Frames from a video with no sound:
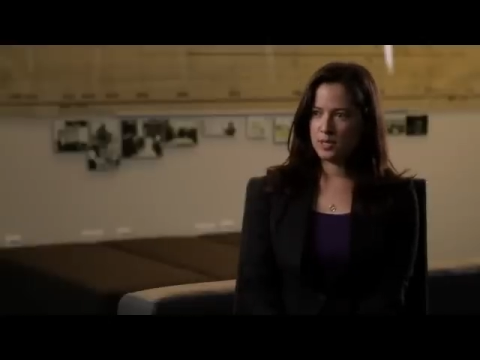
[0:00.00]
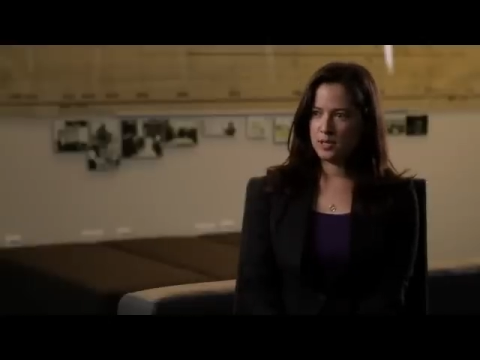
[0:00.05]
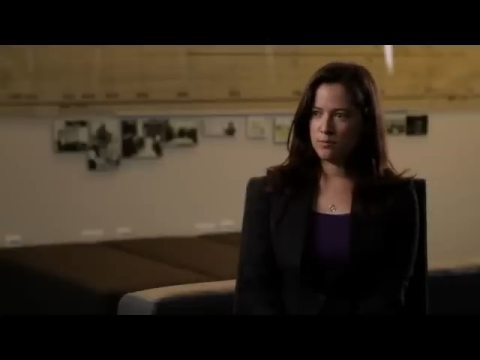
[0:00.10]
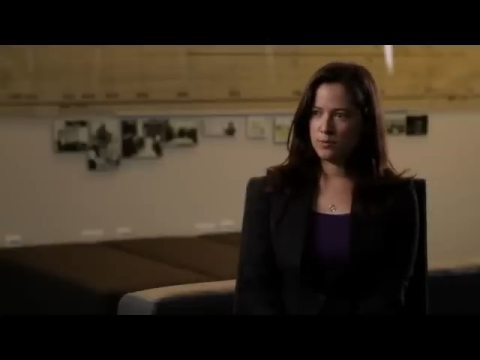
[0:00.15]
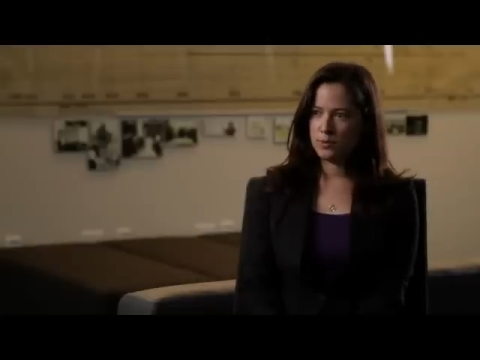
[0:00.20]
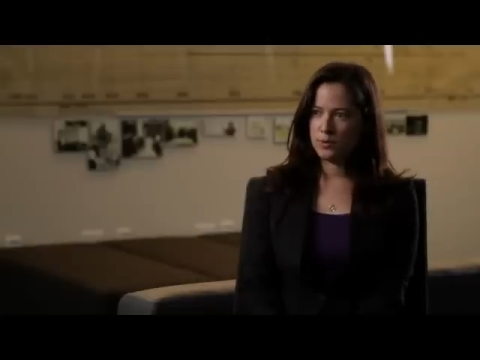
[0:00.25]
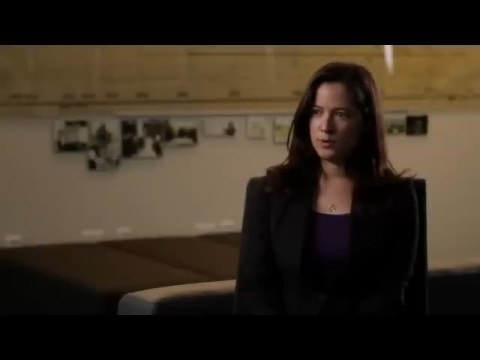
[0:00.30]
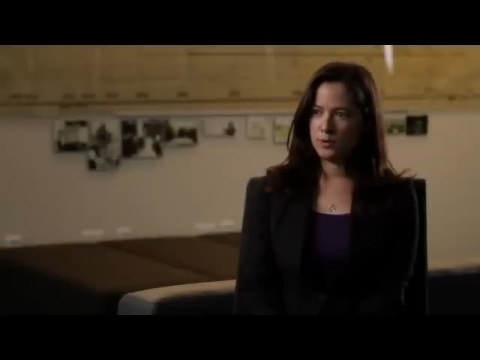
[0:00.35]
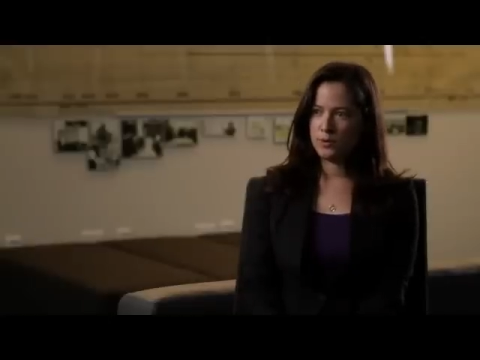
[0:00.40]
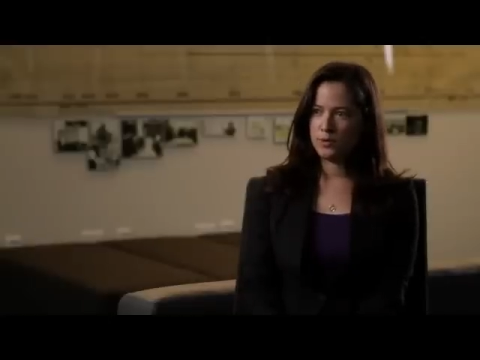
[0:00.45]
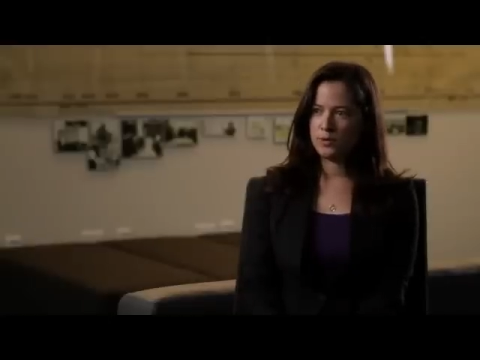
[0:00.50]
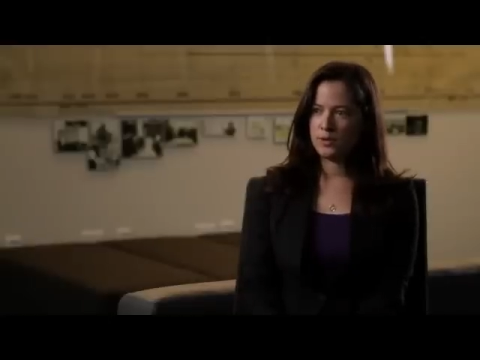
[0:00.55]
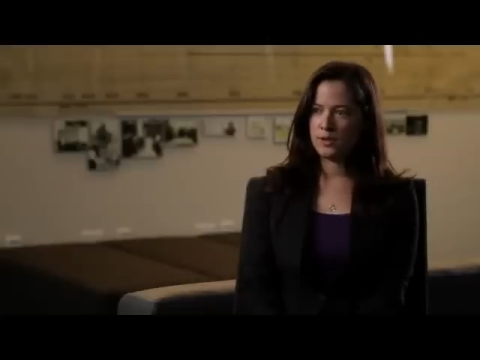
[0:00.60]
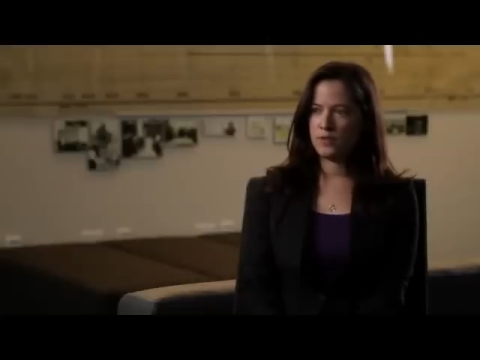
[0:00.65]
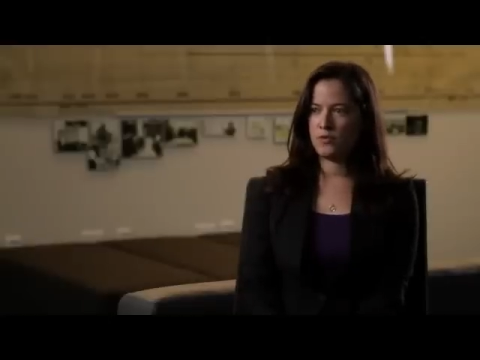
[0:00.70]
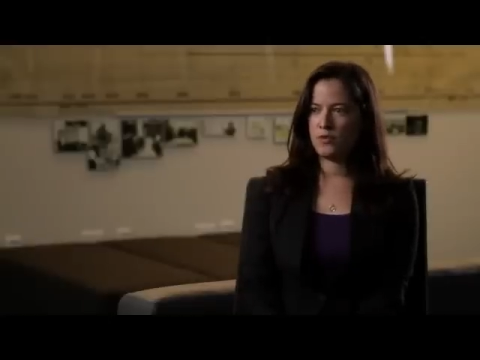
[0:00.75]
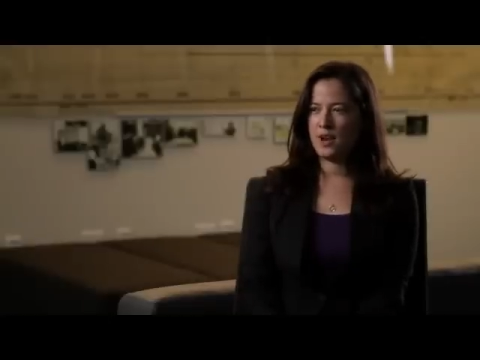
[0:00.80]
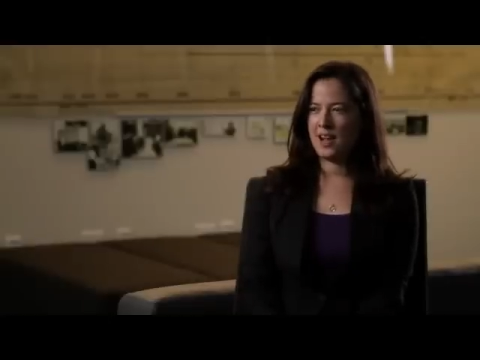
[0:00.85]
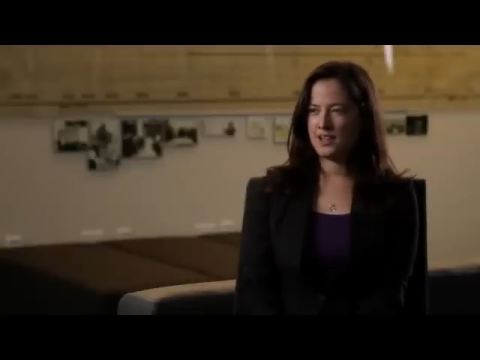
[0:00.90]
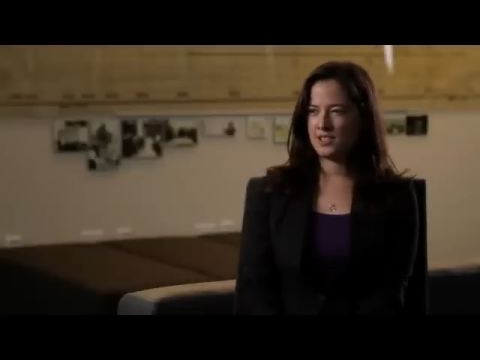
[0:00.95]
people,
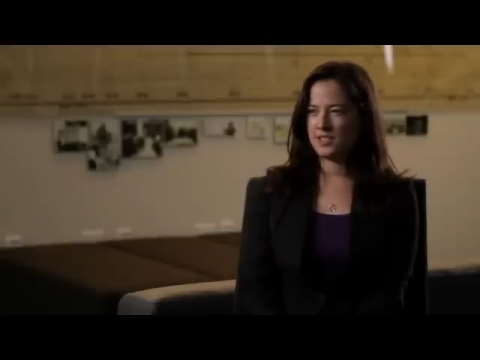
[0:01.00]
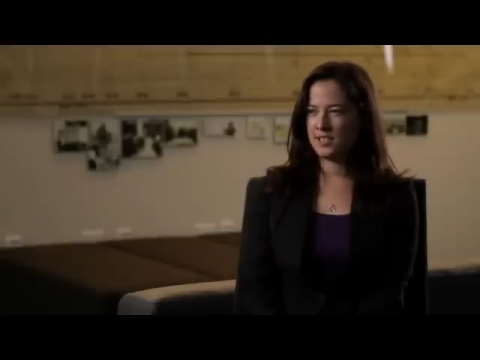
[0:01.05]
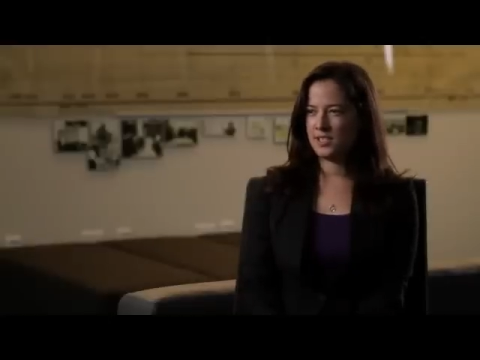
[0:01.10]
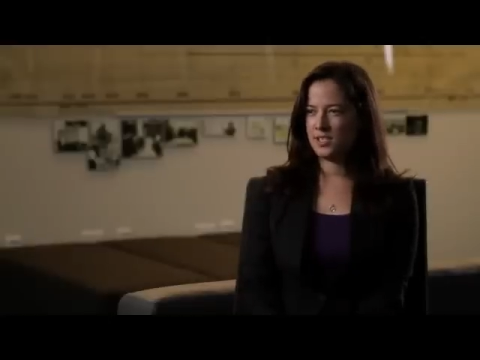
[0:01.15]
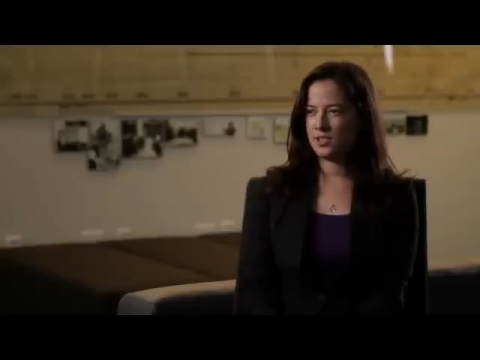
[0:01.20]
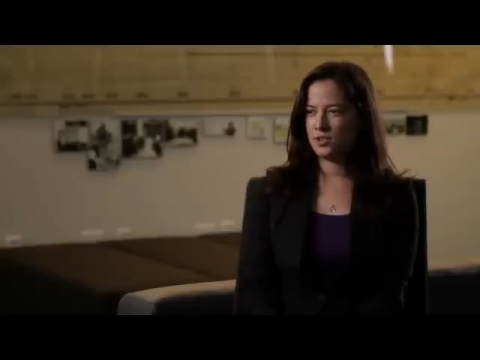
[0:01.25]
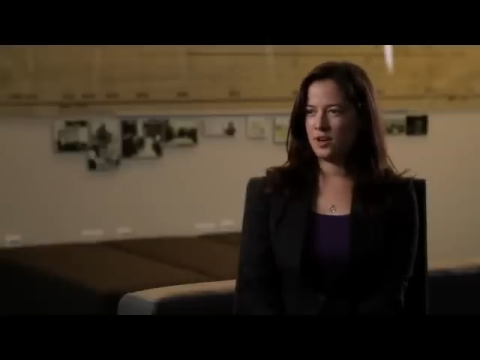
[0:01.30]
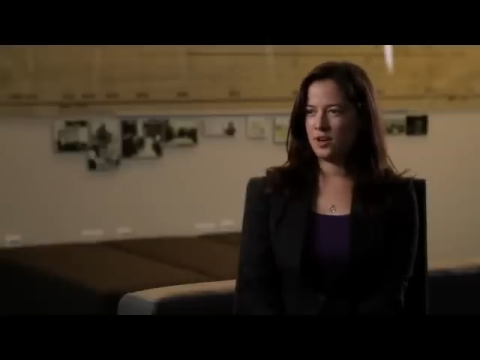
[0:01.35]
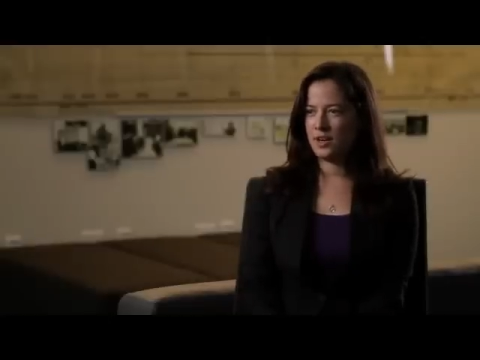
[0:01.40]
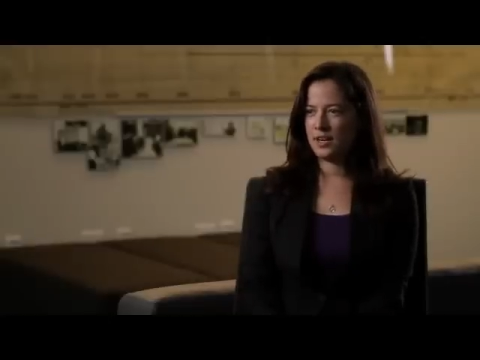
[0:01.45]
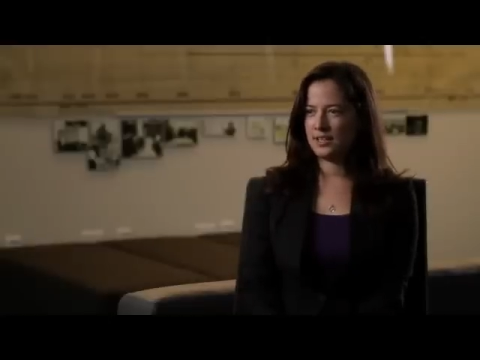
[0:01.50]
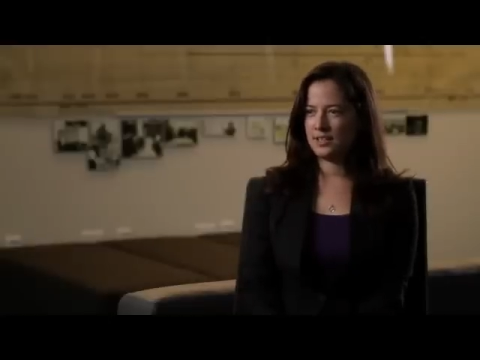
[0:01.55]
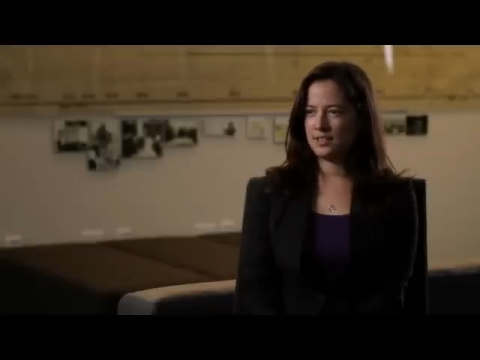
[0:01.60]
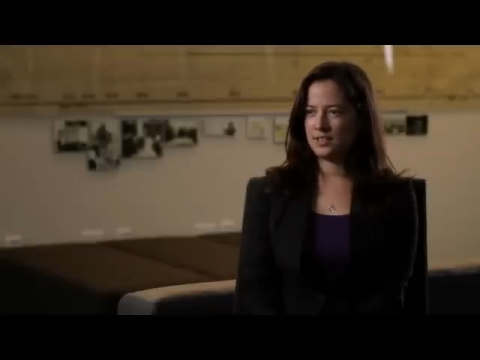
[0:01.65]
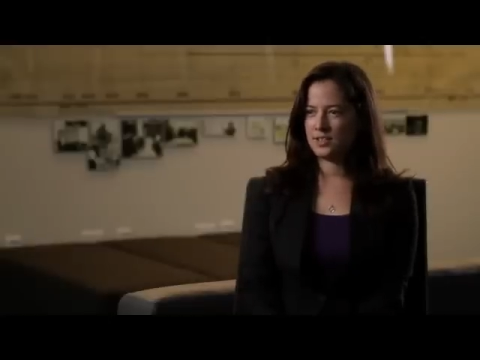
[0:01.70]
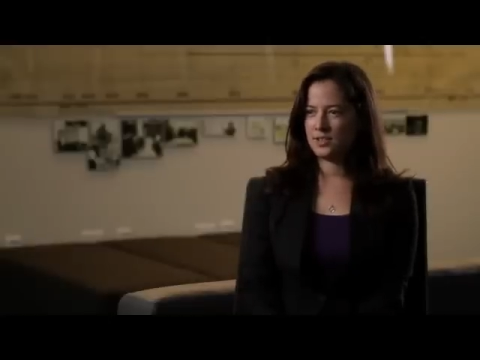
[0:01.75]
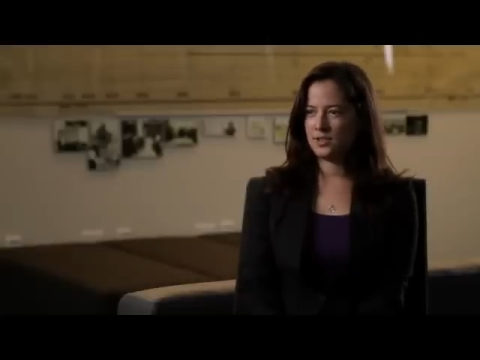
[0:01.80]
we're actually trying